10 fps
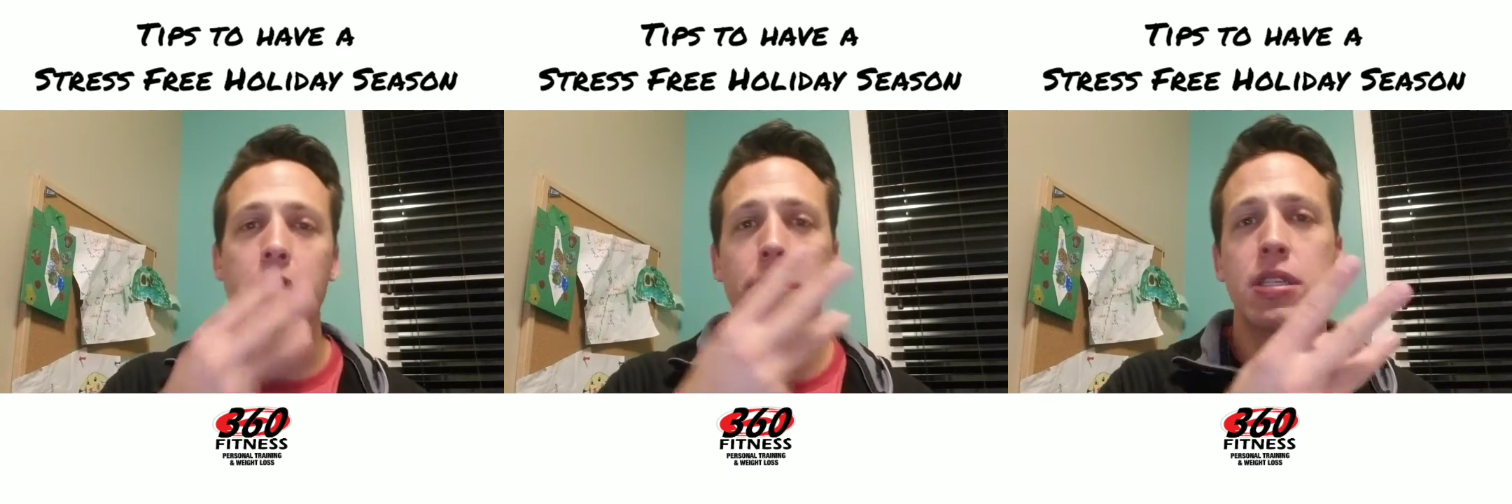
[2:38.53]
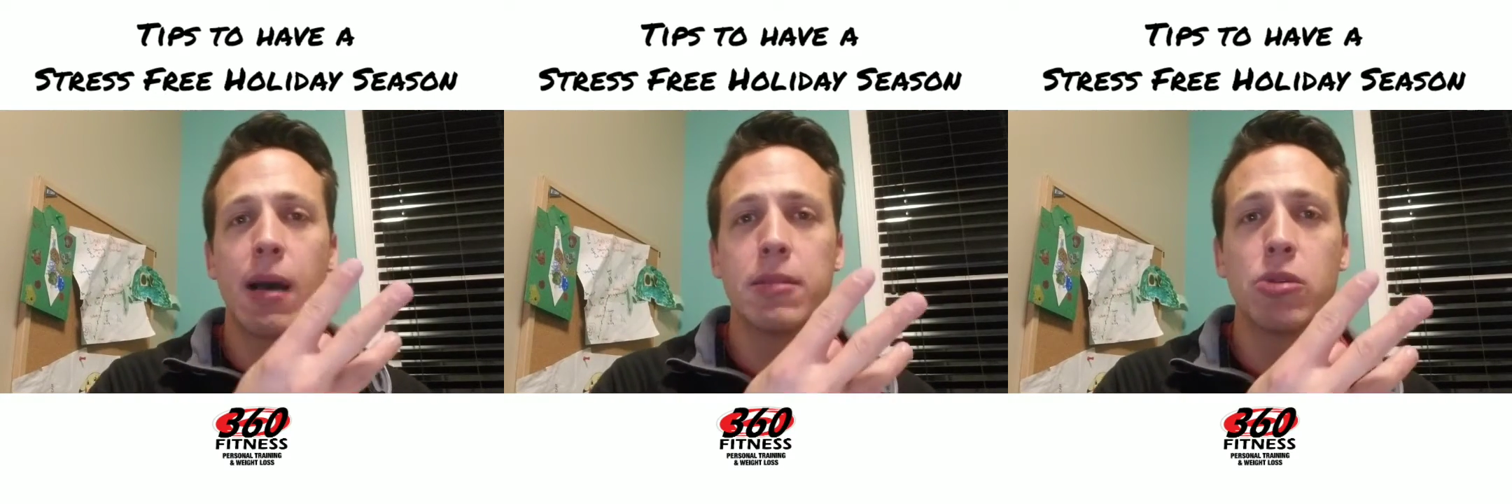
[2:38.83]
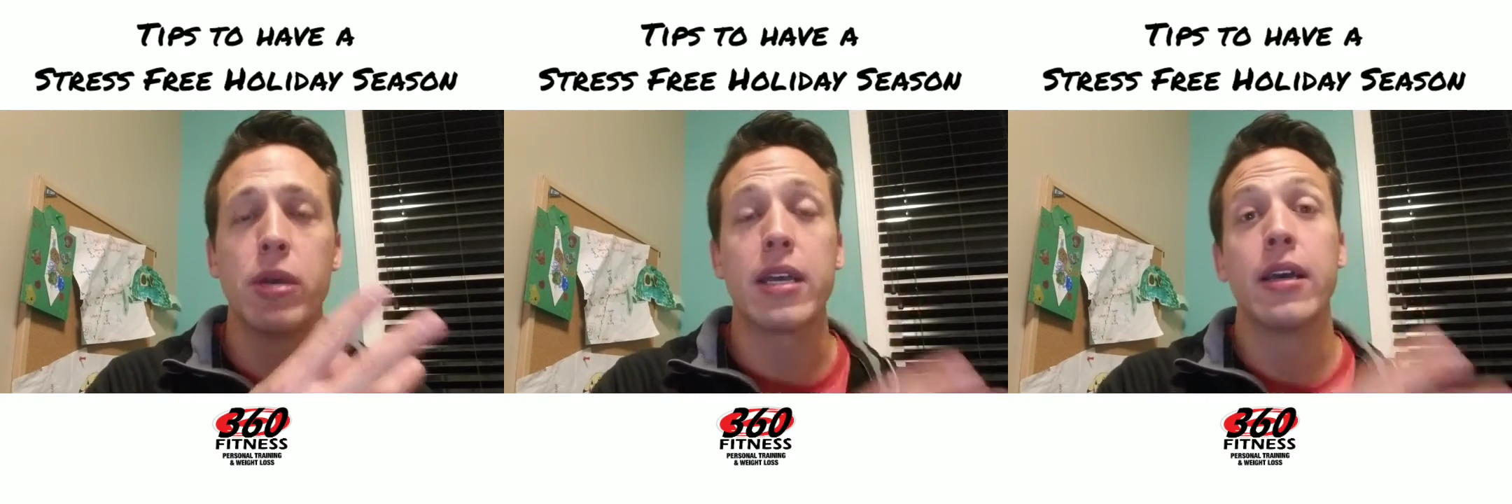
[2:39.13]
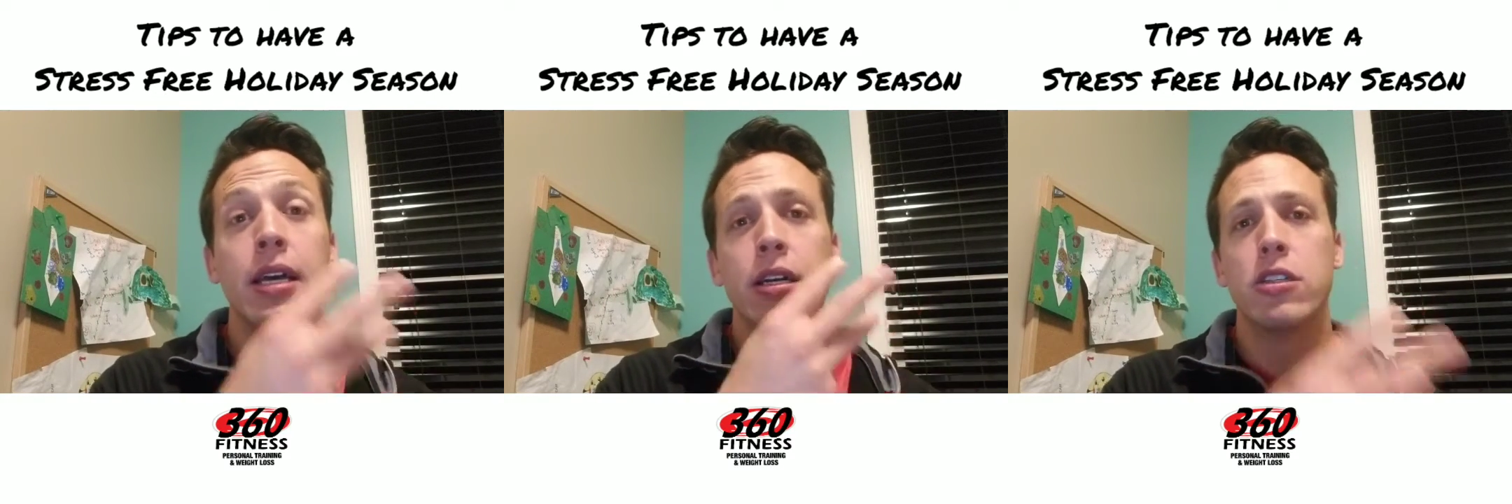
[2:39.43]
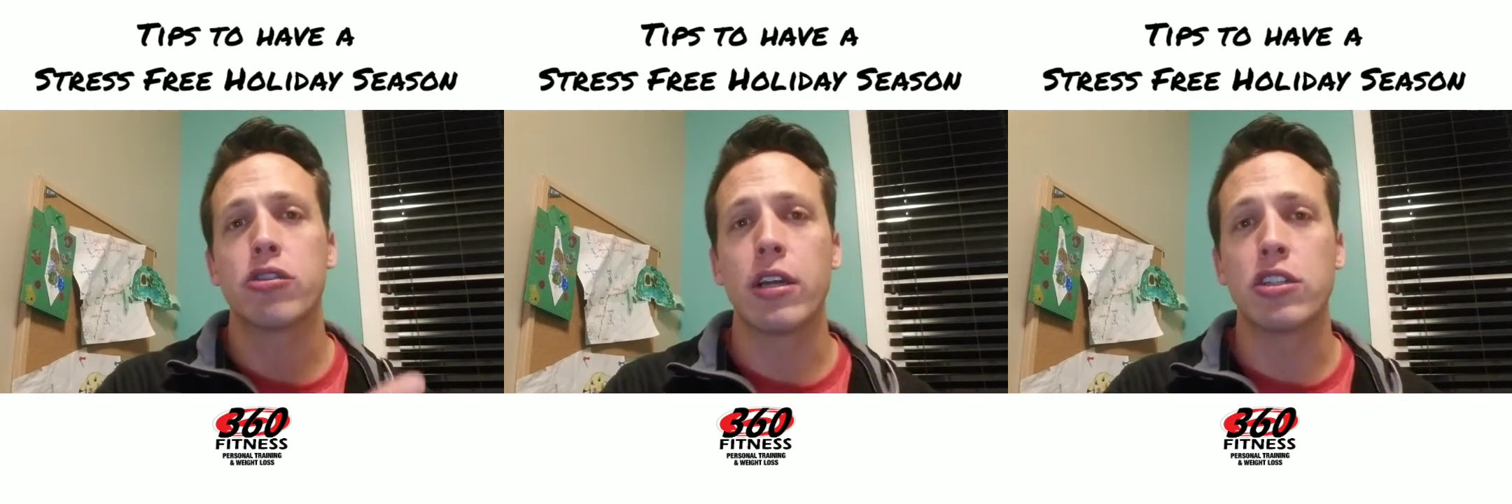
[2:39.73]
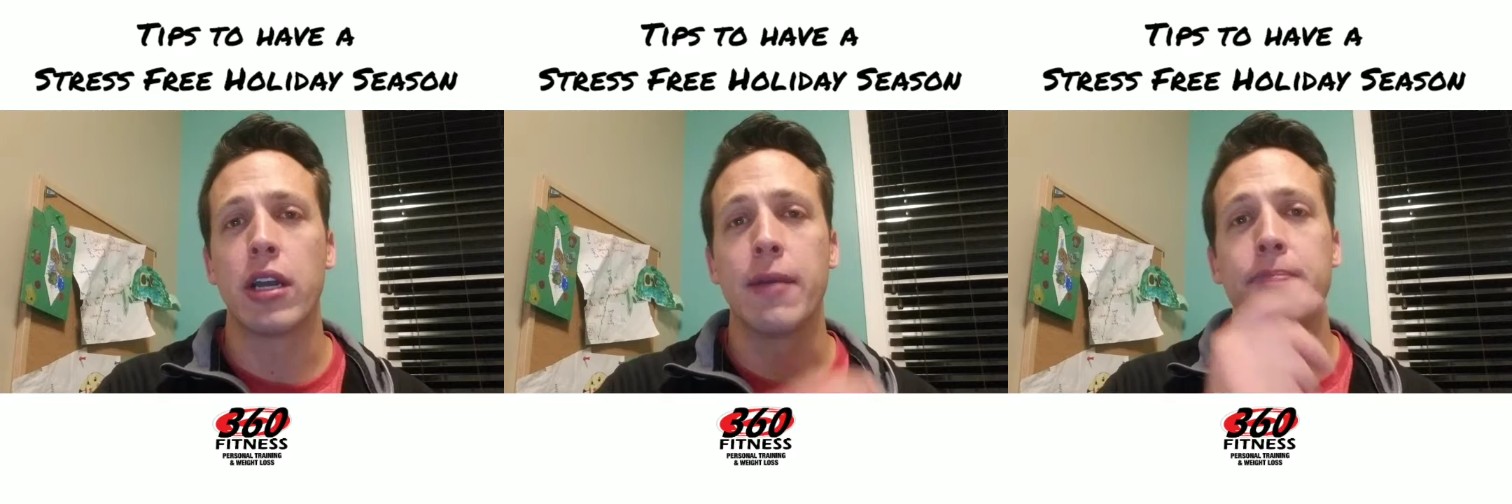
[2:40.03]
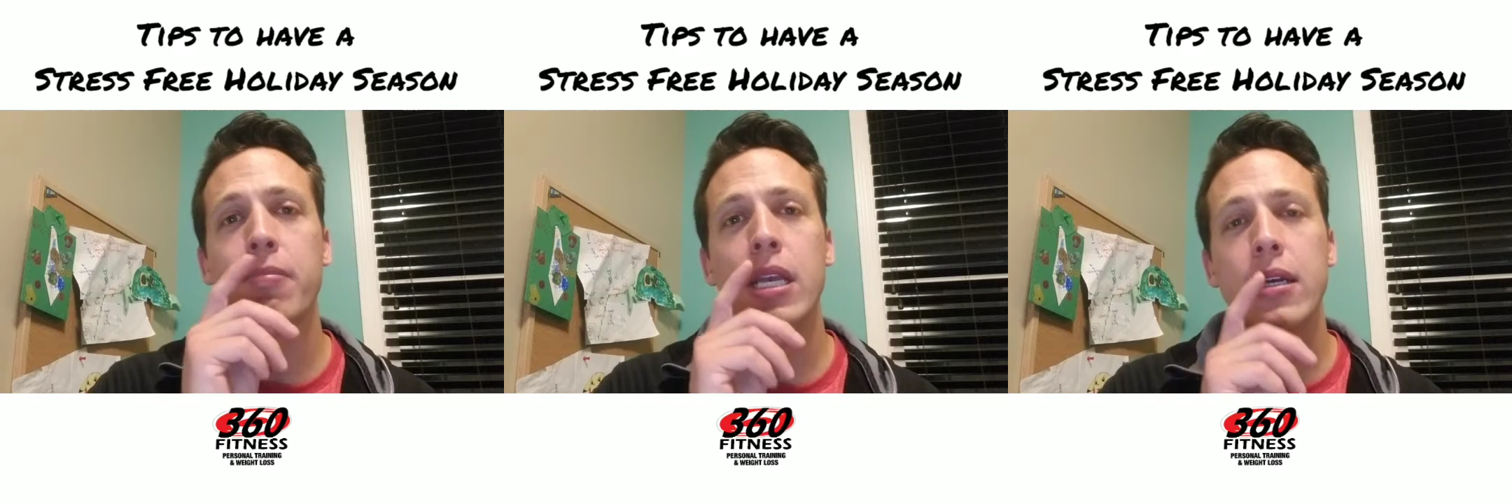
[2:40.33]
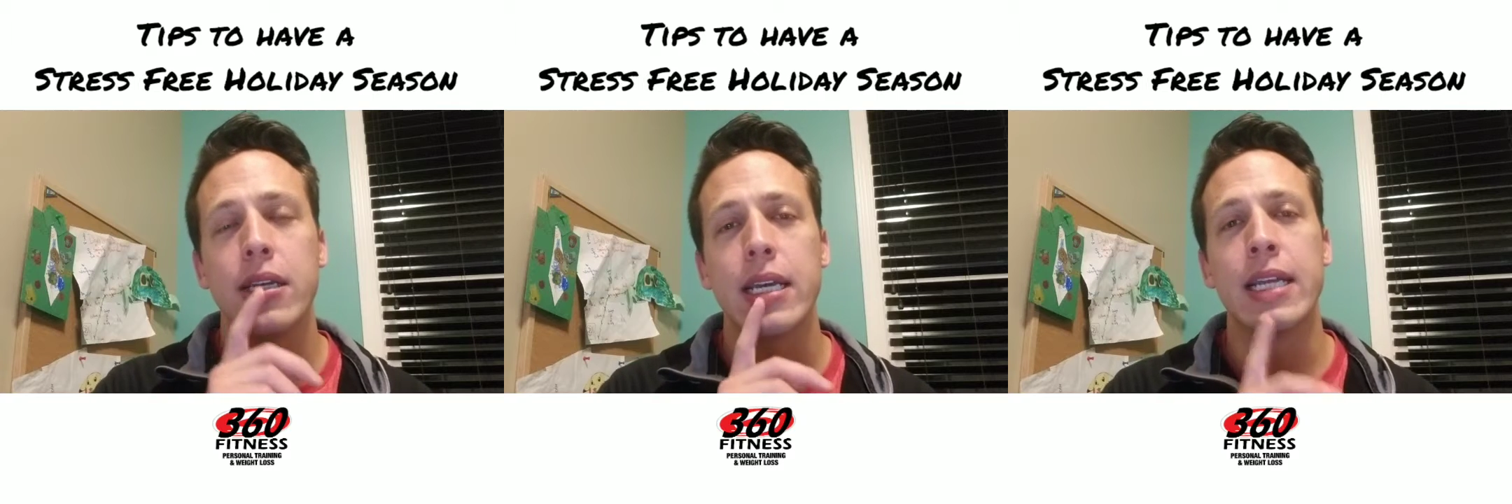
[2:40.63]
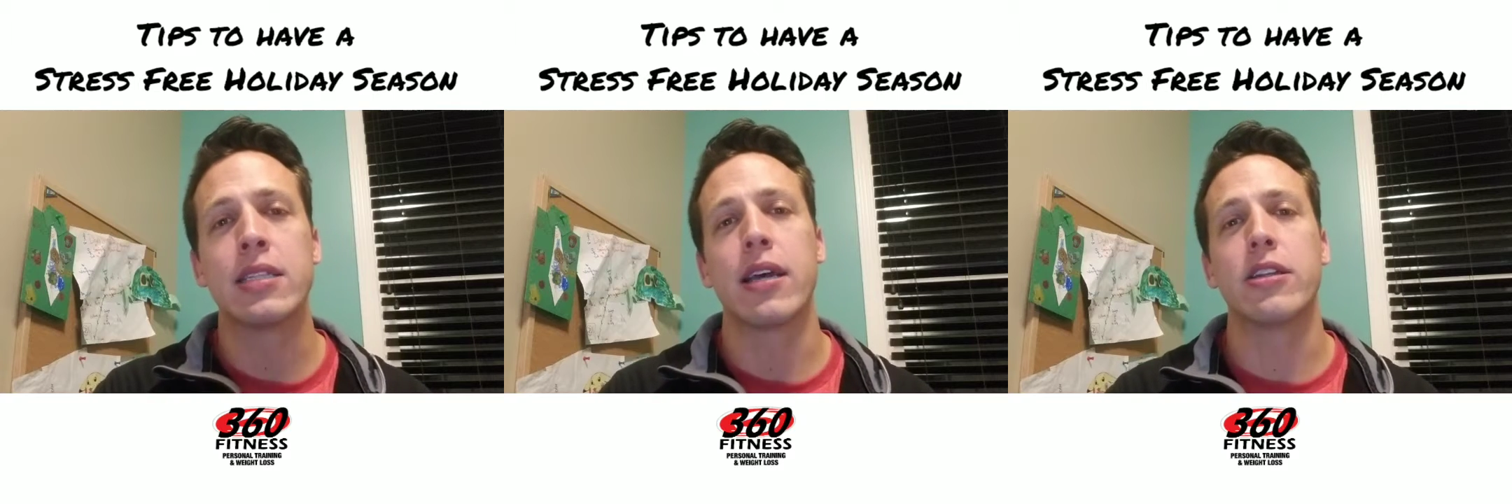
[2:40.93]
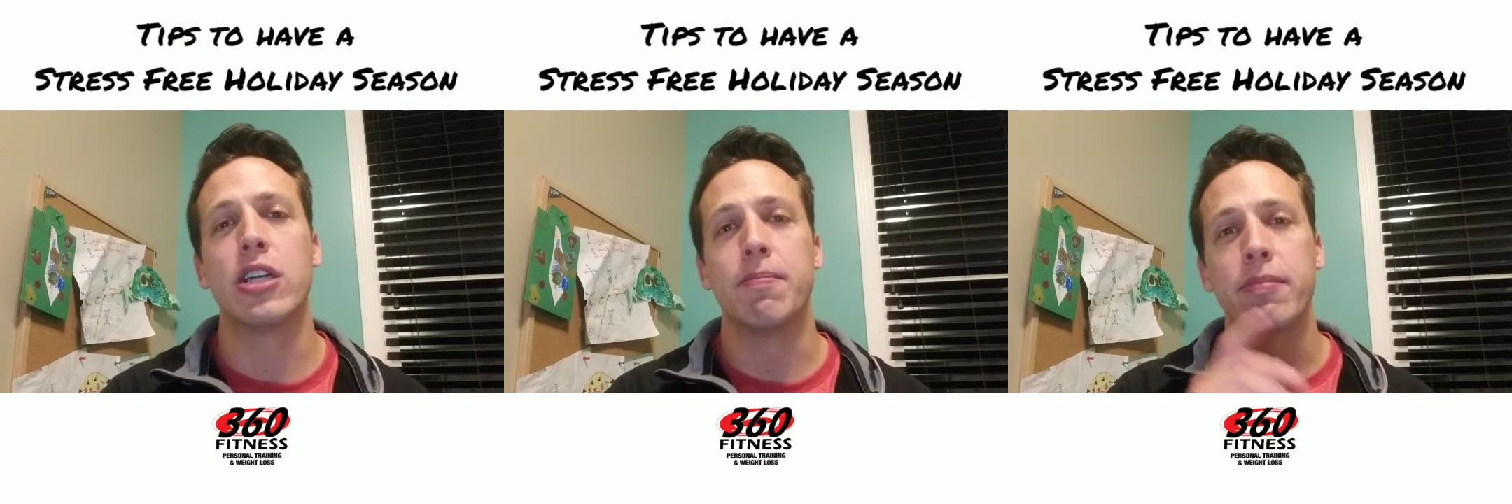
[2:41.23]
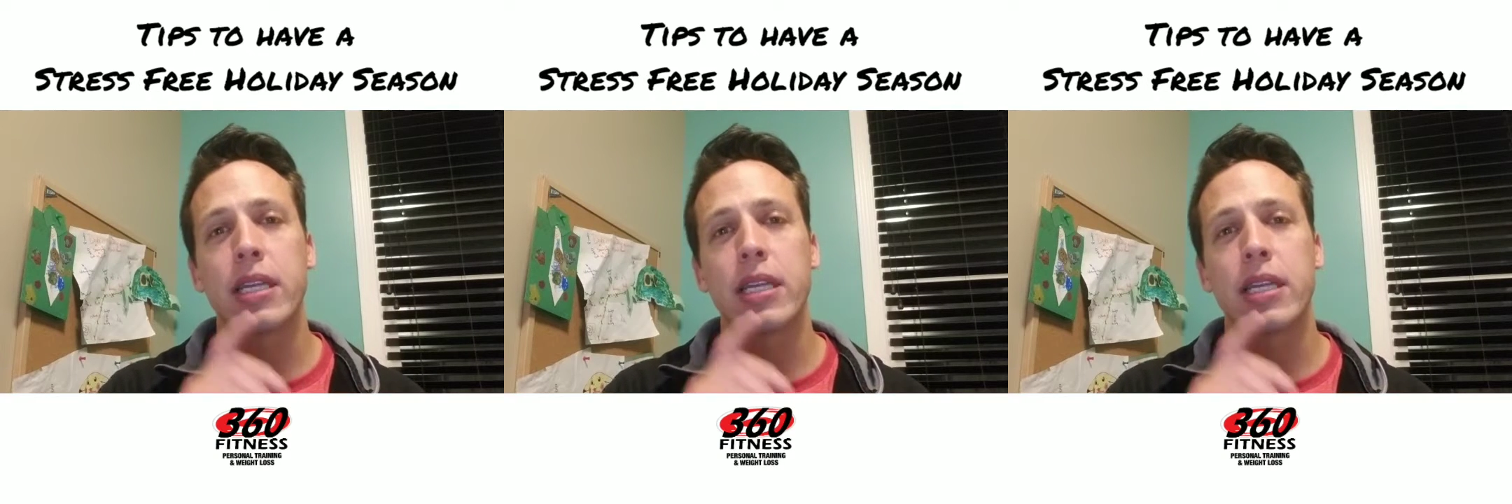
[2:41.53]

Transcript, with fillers: Three times a week, strength training inside the gym.